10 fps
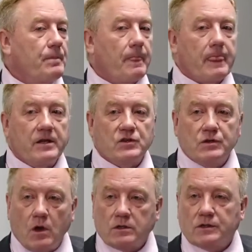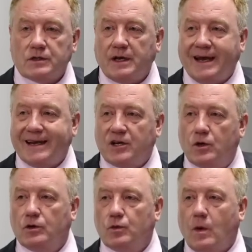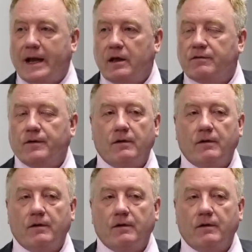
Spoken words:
It's not a good way of